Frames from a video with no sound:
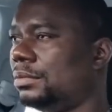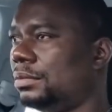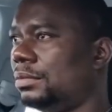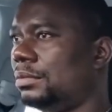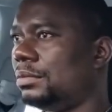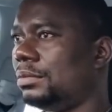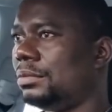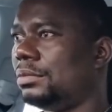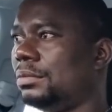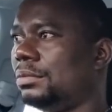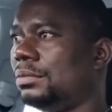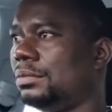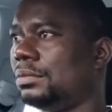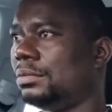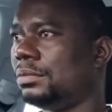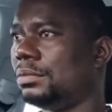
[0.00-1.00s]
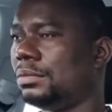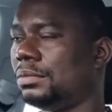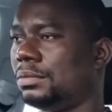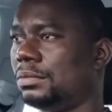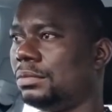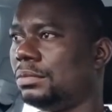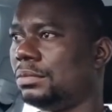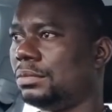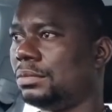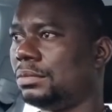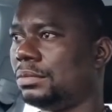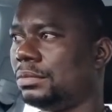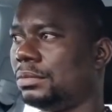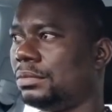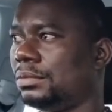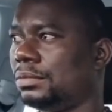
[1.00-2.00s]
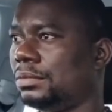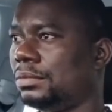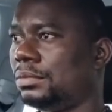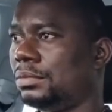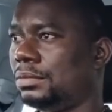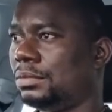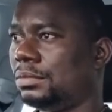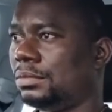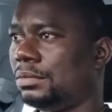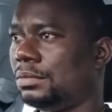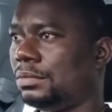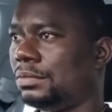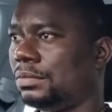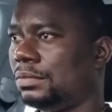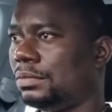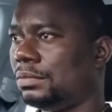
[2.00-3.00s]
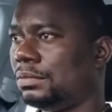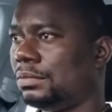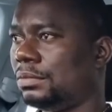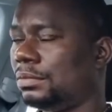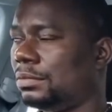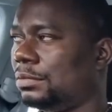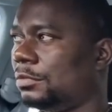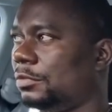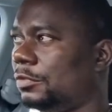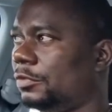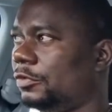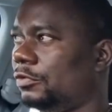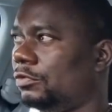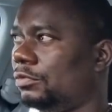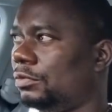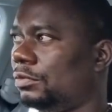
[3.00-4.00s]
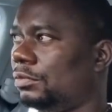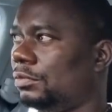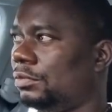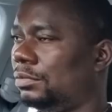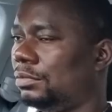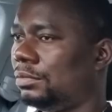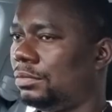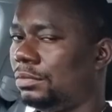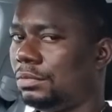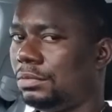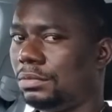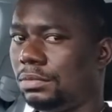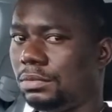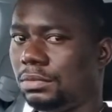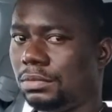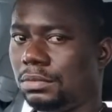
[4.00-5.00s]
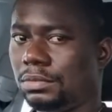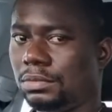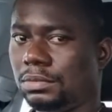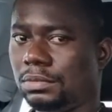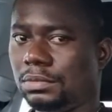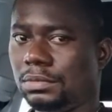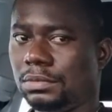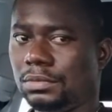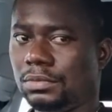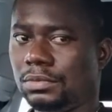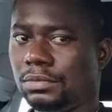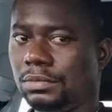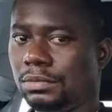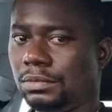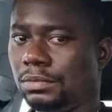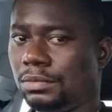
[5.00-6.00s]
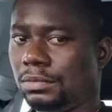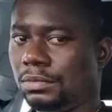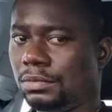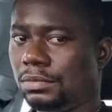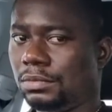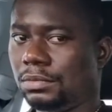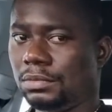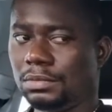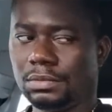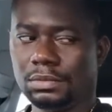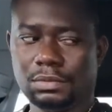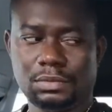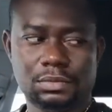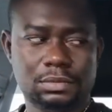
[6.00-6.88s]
No words are spoken by the person on screen.